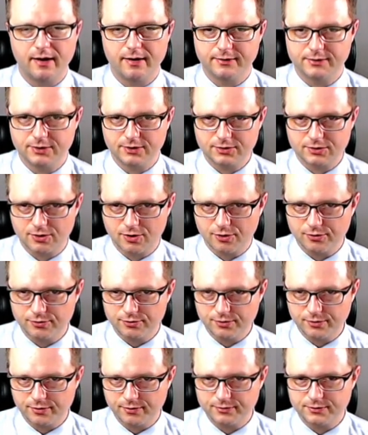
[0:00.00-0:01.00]
just go to
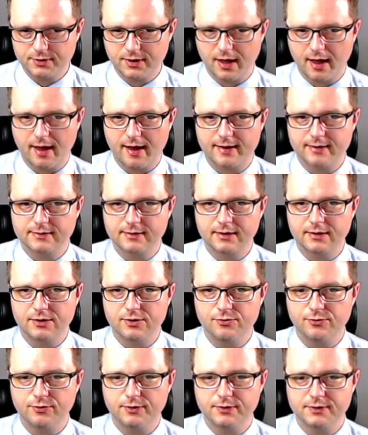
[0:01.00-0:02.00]
those guides and you
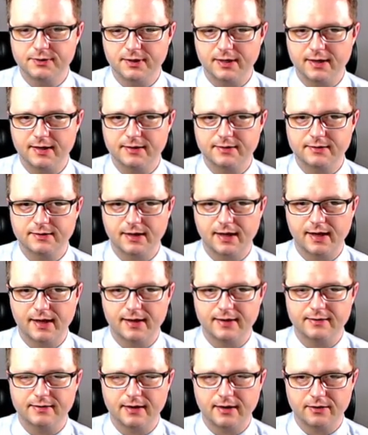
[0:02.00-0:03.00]
will see it.
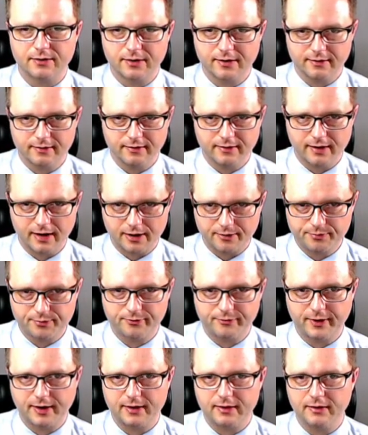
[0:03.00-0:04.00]
And I'll
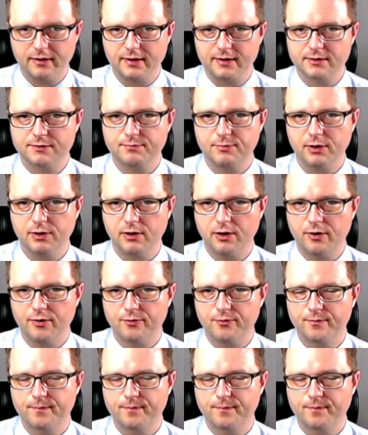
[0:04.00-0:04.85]
provide links below.